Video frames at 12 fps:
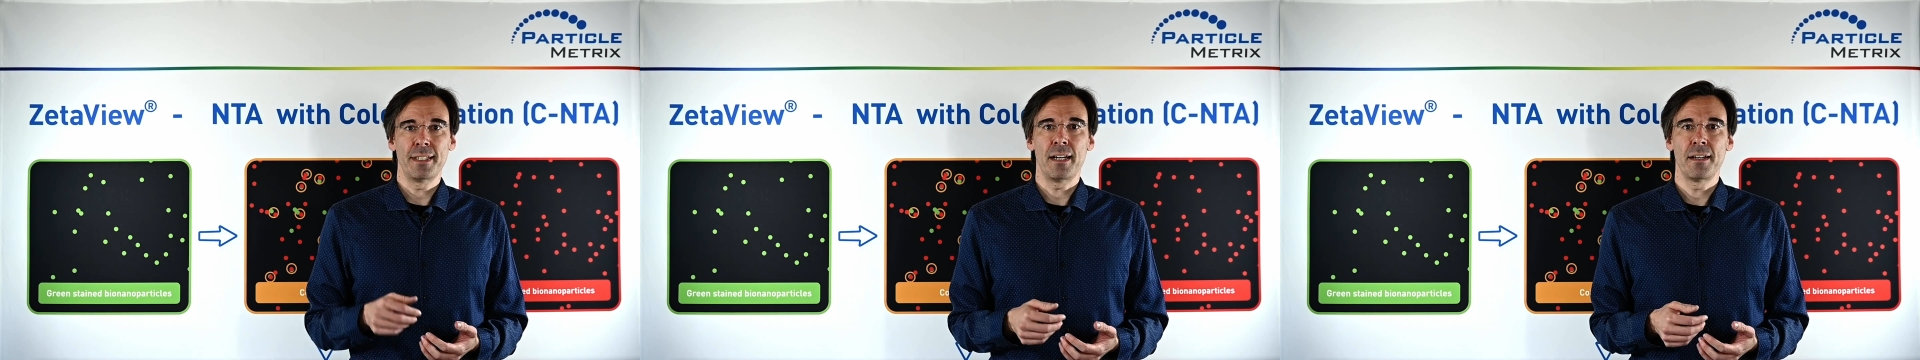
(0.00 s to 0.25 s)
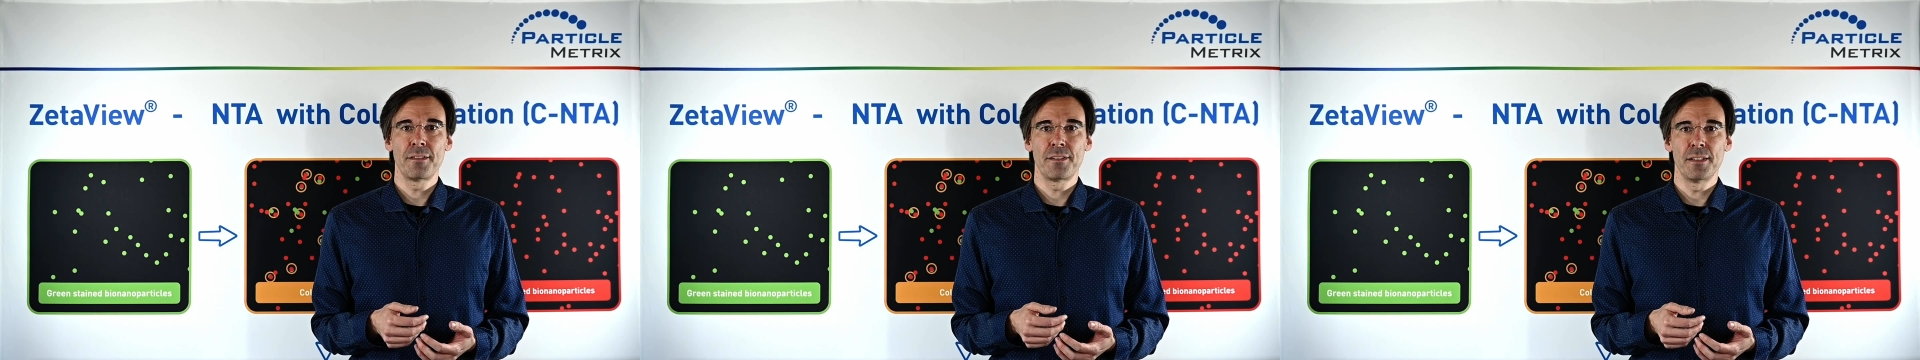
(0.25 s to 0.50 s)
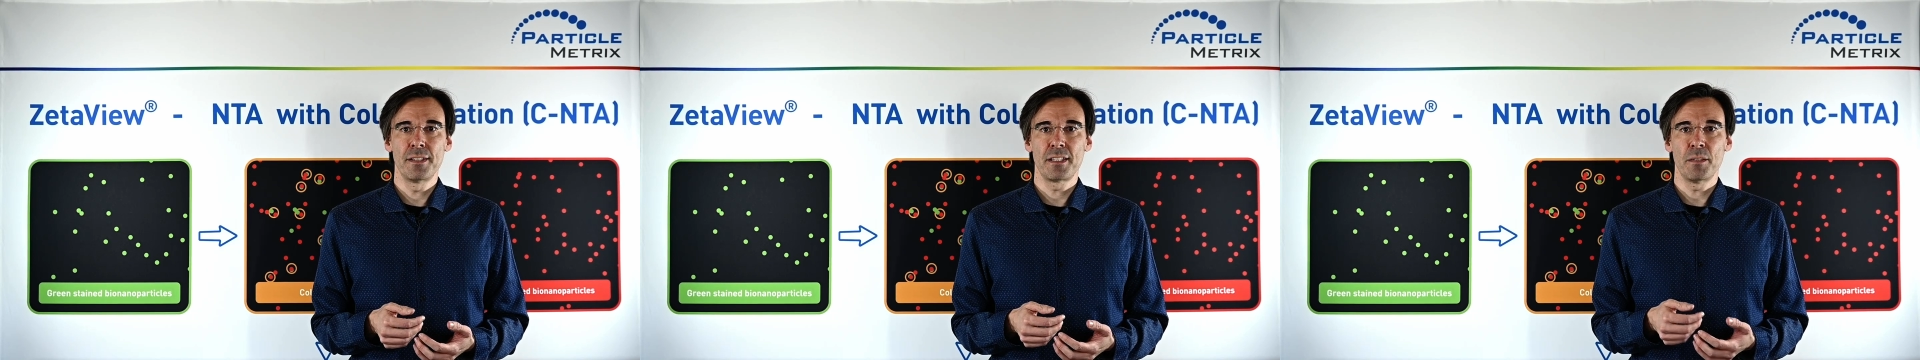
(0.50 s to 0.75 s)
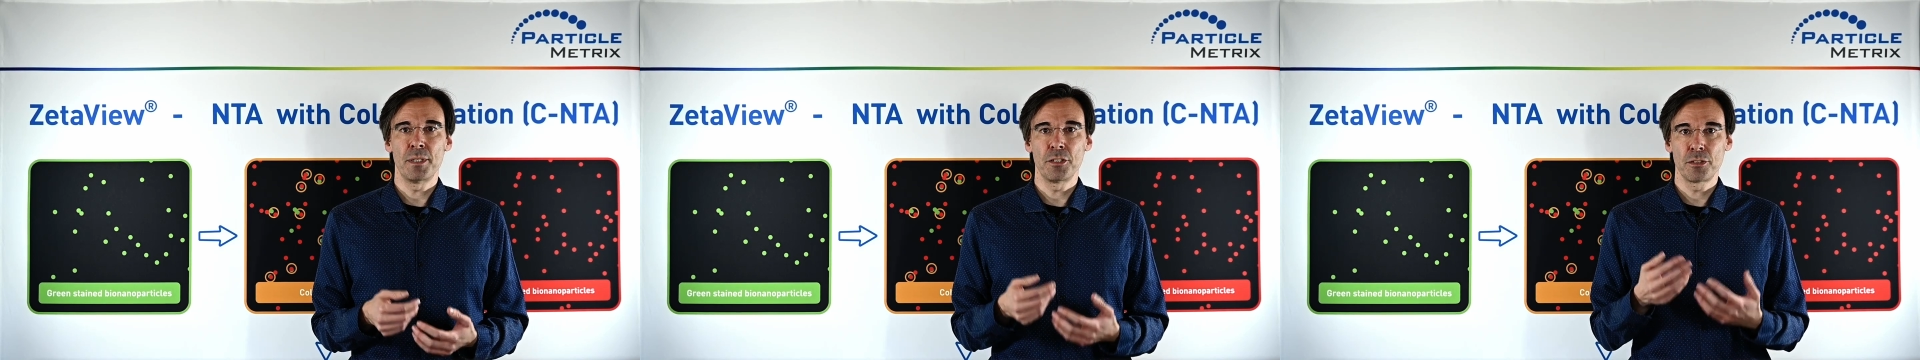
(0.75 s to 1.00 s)
answers
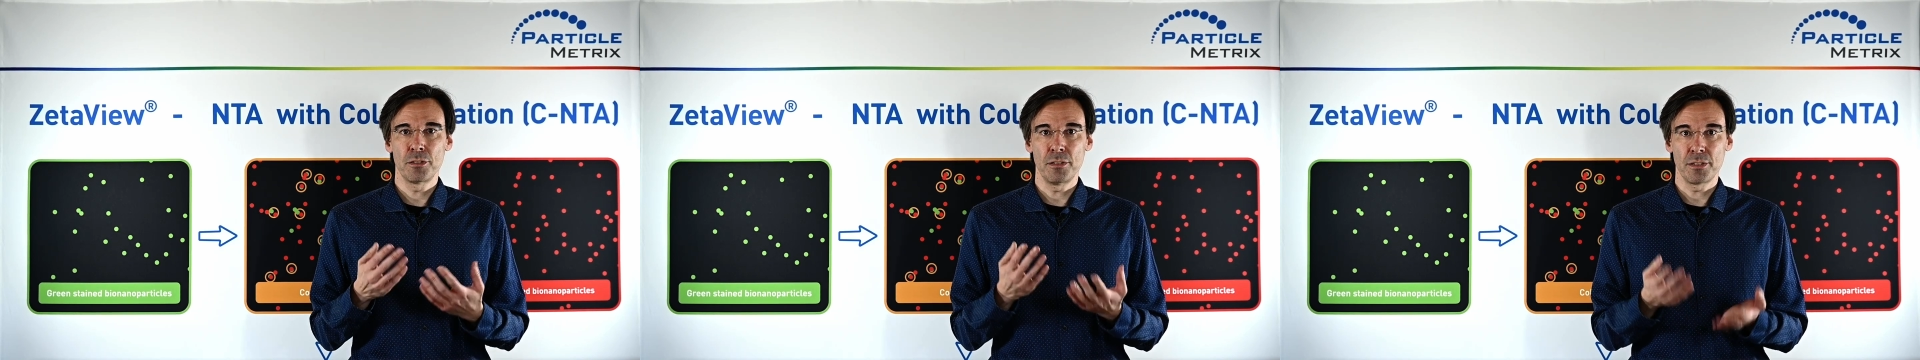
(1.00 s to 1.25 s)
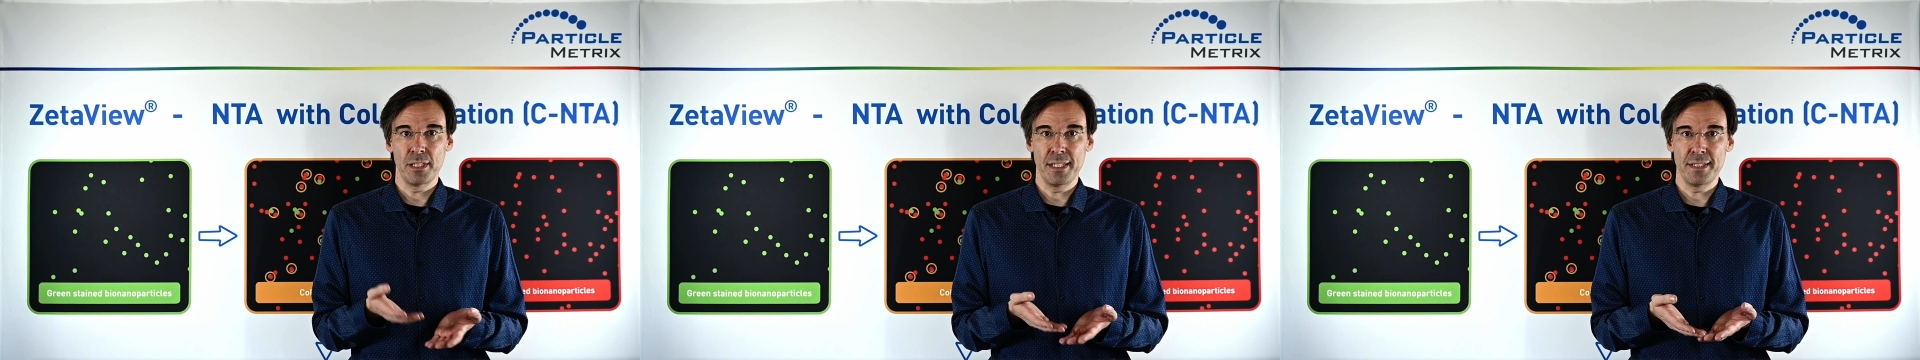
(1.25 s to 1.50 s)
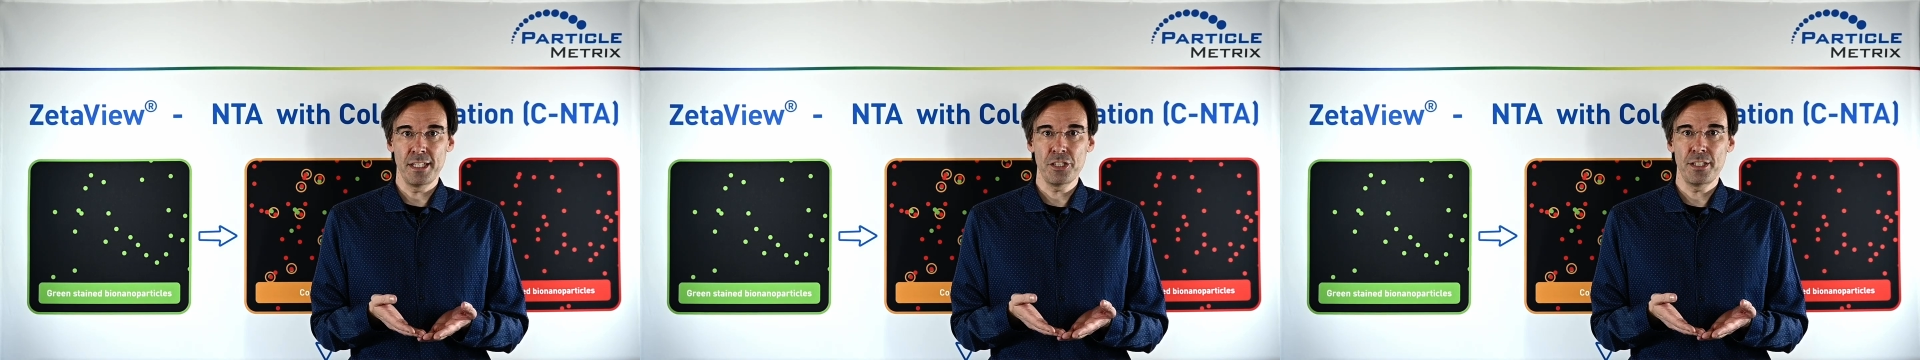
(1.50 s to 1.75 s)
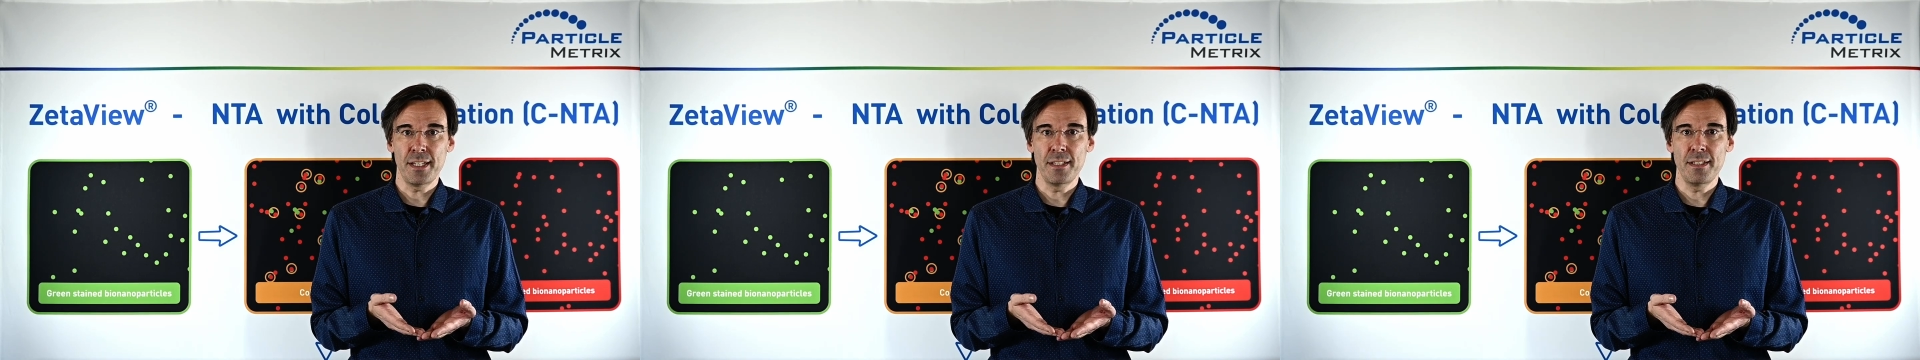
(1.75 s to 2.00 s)
about
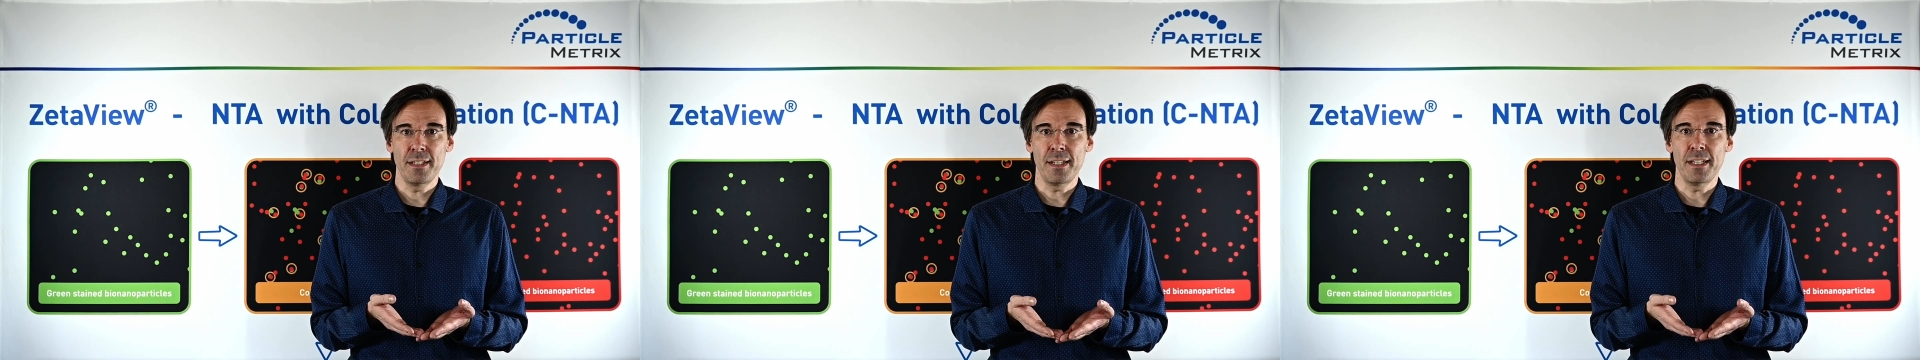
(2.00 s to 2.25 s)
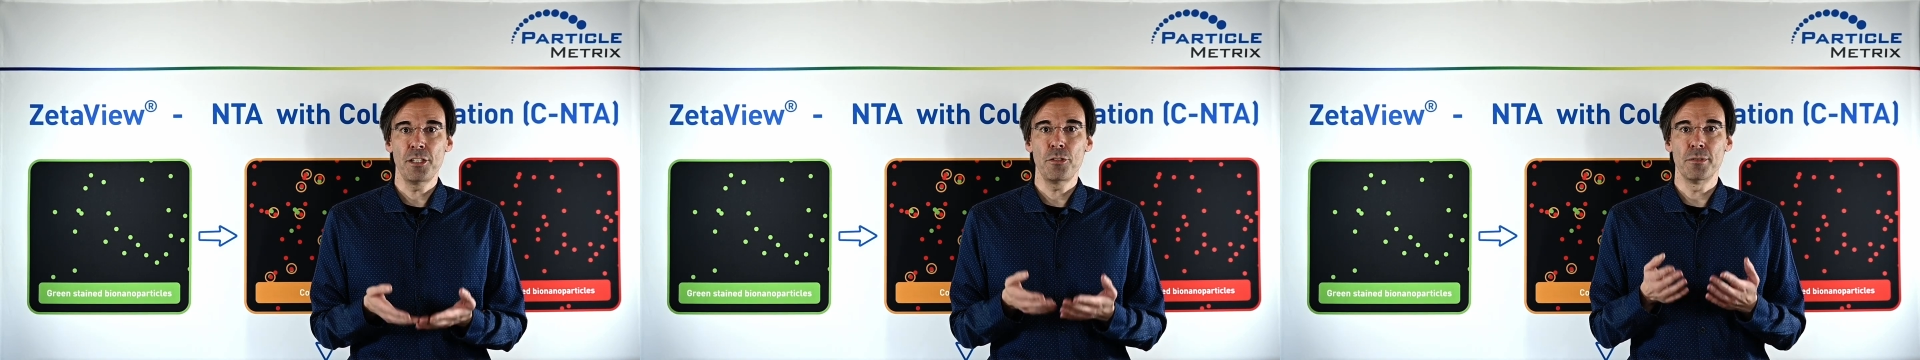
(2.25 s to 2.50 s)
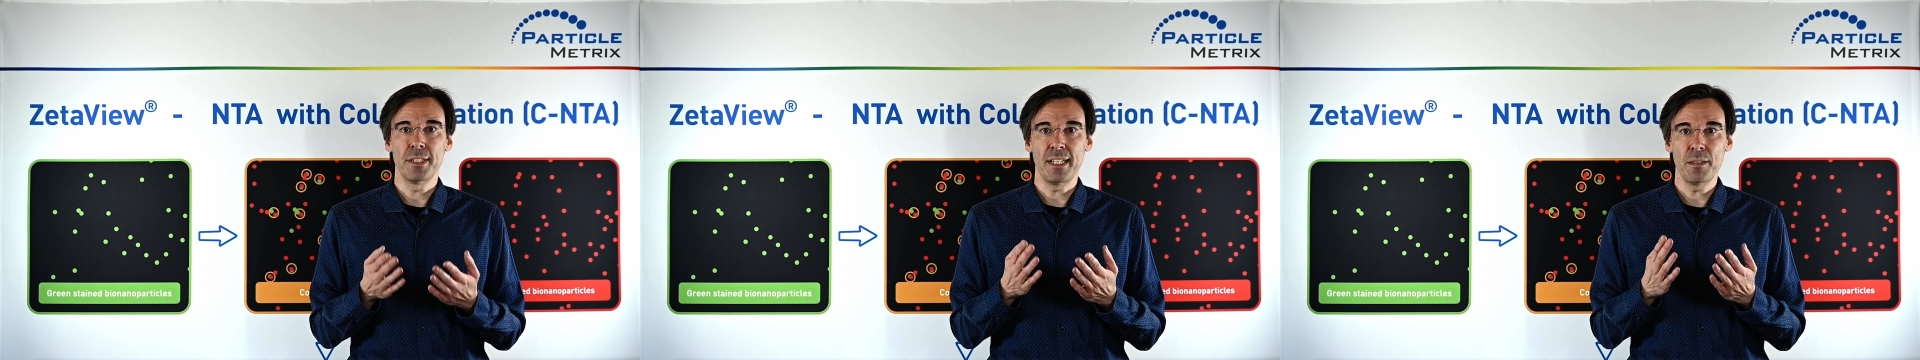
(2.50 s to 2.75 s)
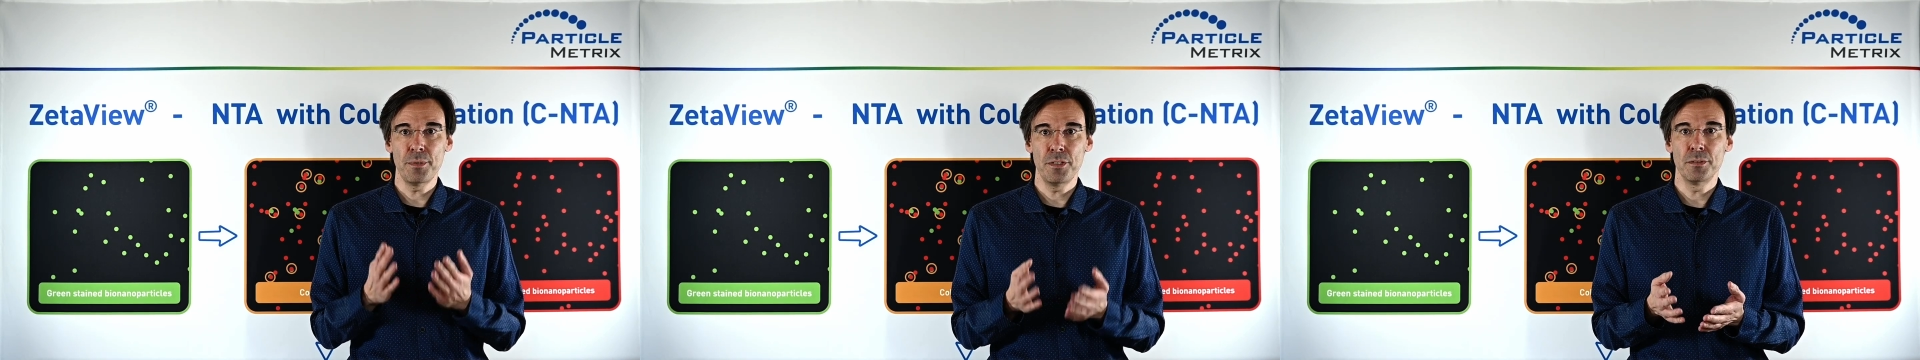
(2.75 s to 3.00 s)
colocalization NTA to
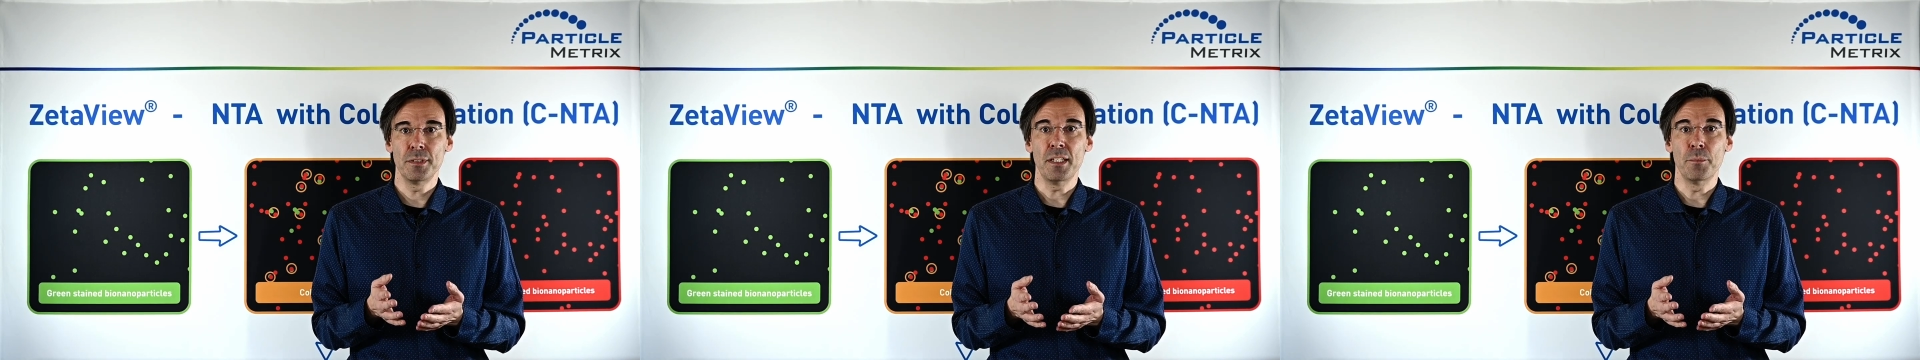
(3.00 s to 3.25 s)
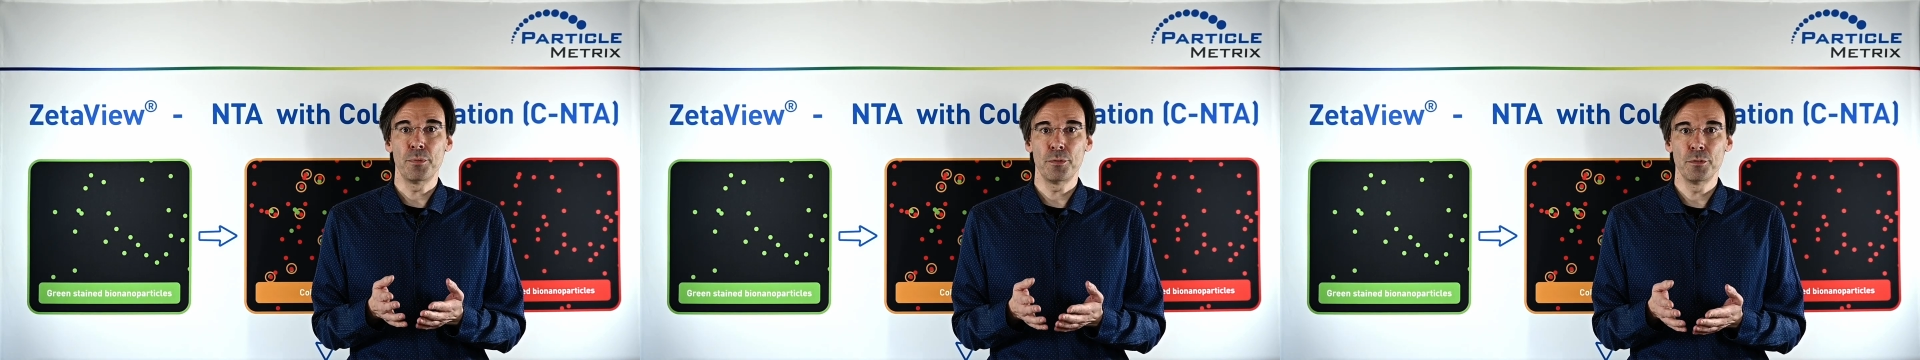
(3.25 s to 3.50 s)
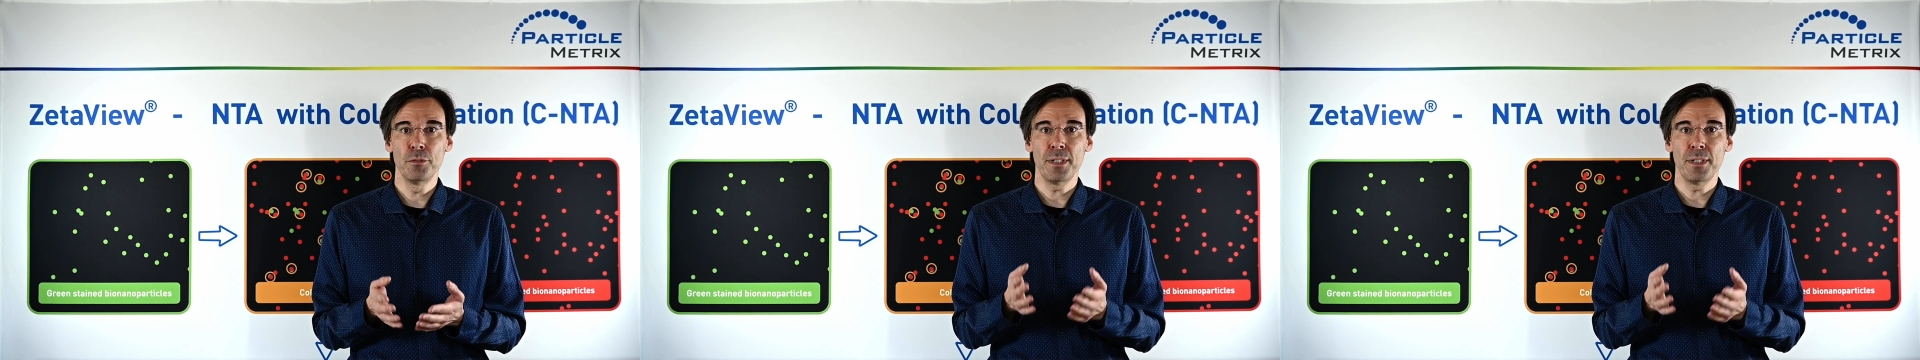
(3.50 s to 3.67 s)
help you improve